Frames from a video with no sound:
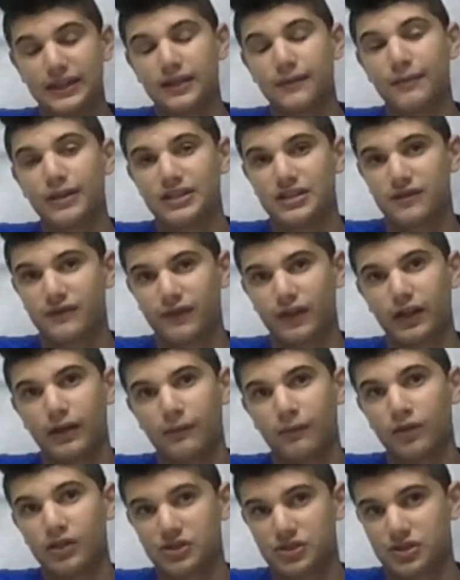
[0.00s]
at 8
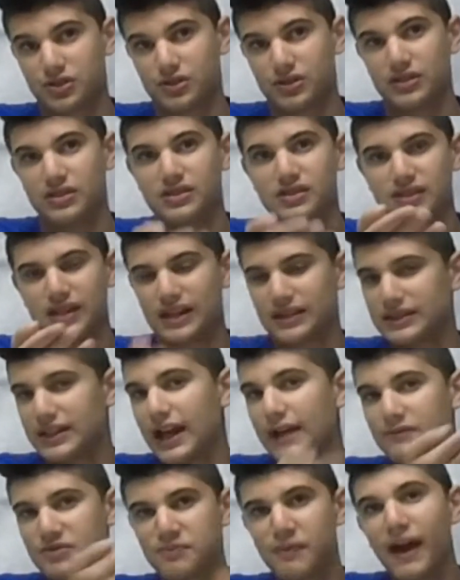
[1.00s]
gigabytes of RAM,
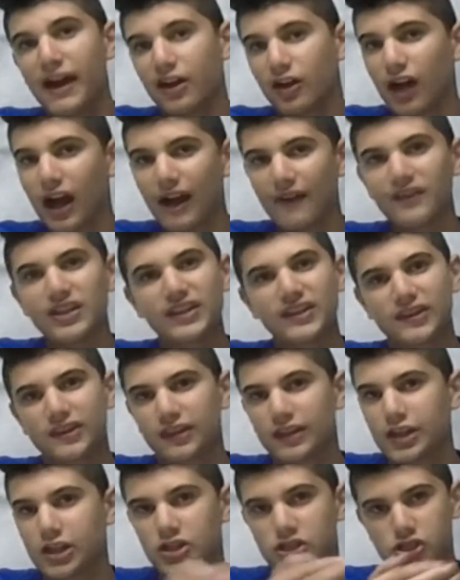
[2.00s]
which is 10 times
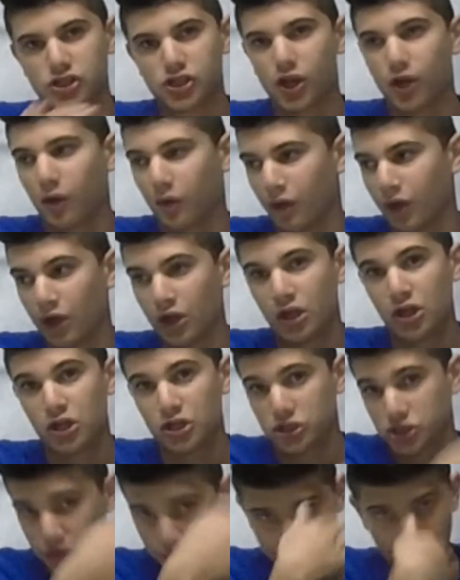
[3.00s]
better, obviously,
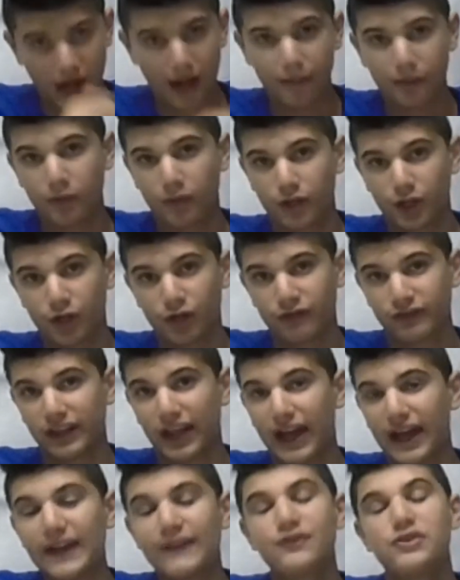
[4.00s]
so you
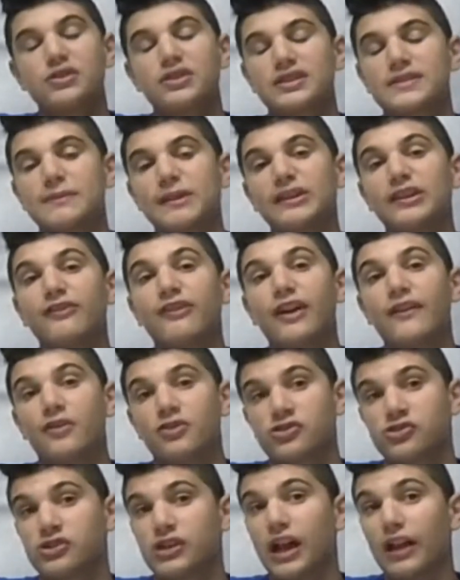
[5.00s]
probably want to go for that if you
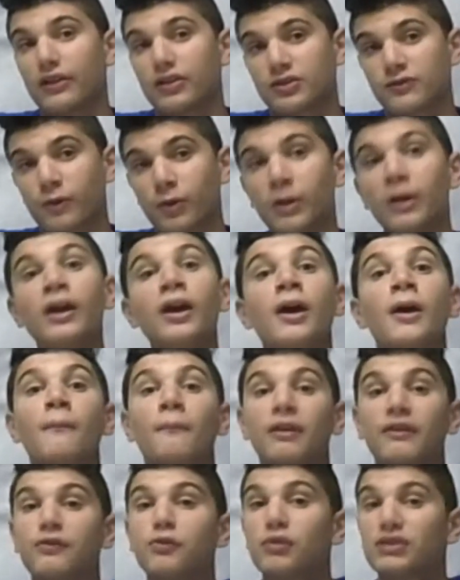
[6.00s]
can spend the $500
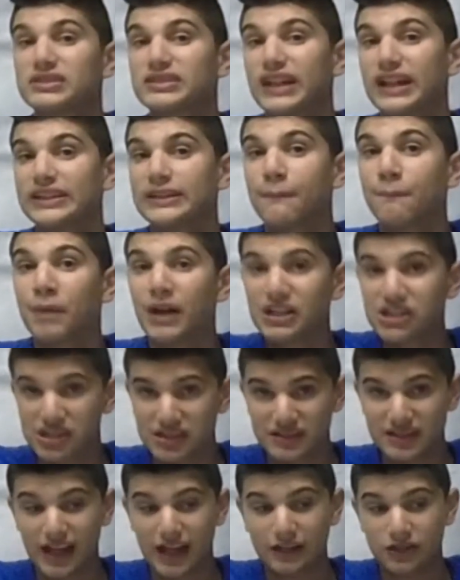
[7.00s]
for it. But if you want to
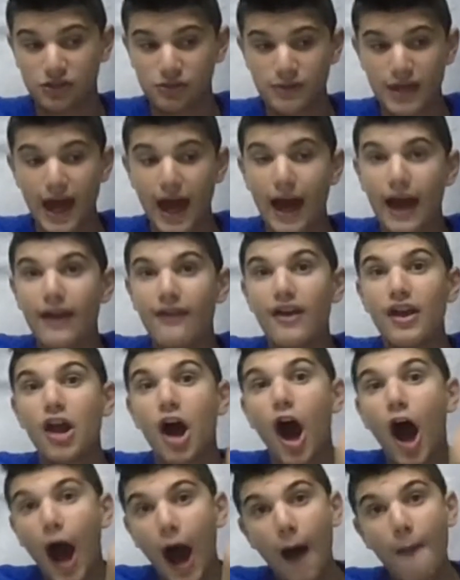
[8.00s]
stick on the budget side,
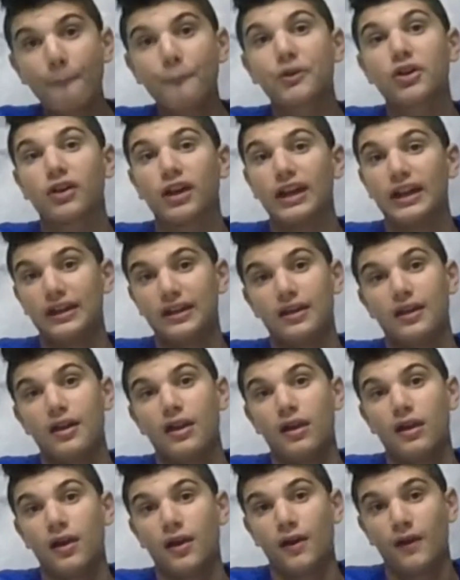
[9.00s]
do that, and then
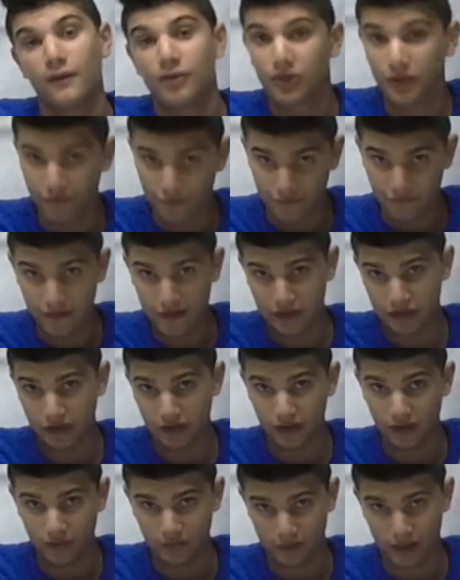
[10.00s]
upgrade
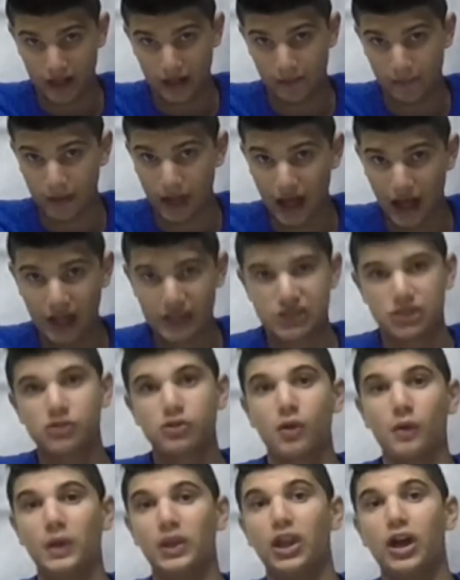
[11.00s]
the
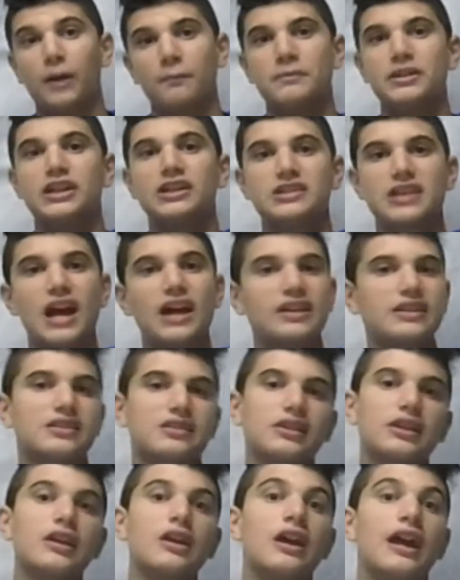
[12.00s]
RAM as you go along,
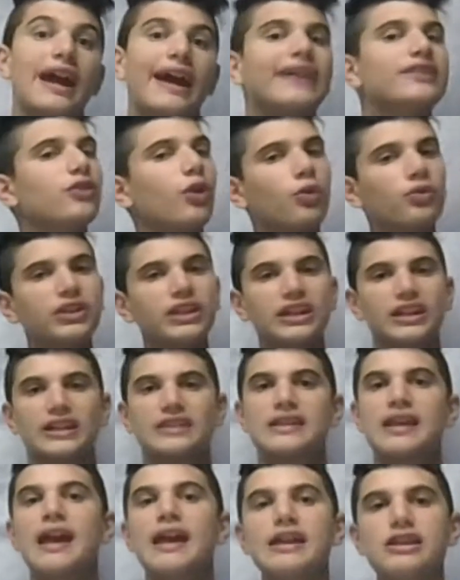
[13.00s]
because honestly,
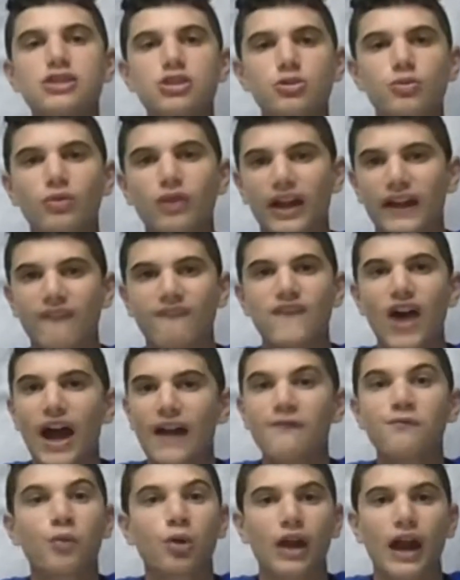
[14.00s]
it's only going to take
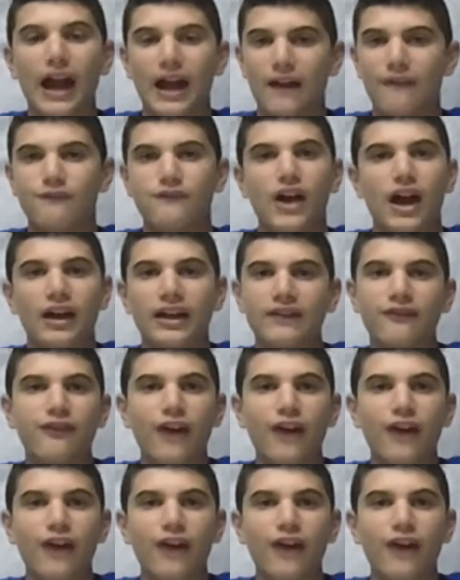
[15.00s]
you like 5